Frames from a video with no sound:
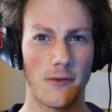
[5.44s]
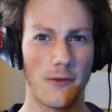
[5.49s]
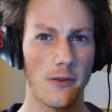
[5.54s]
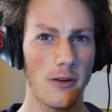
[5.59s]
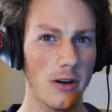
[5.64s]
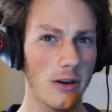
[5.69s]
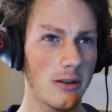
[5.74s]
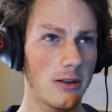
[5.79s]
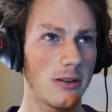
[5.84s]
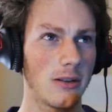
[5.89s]

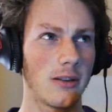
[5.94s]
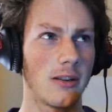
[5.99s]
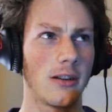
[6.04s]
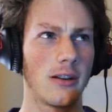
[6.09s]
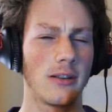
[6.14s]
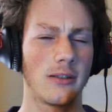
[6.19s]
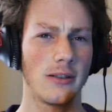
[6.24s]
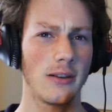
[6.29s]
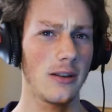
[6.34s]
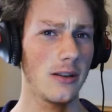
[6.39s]
footage that
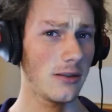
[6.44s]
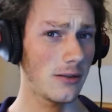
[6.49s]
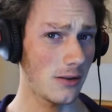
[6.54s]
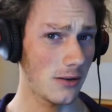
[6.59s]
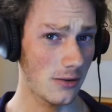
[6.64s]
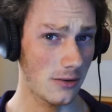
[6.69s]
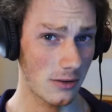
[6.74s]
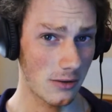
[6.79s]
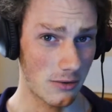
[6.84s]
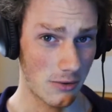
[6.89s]
is
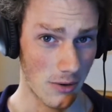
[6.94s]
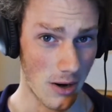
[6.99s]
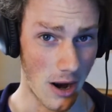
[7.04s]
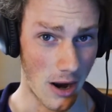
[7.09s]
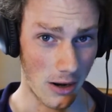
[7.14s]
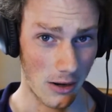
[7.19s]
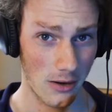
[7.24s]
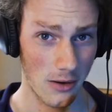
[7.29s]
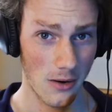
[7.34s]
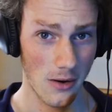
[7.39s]
easier to
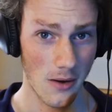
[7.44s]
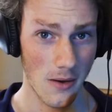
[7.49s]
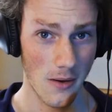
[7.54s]
track.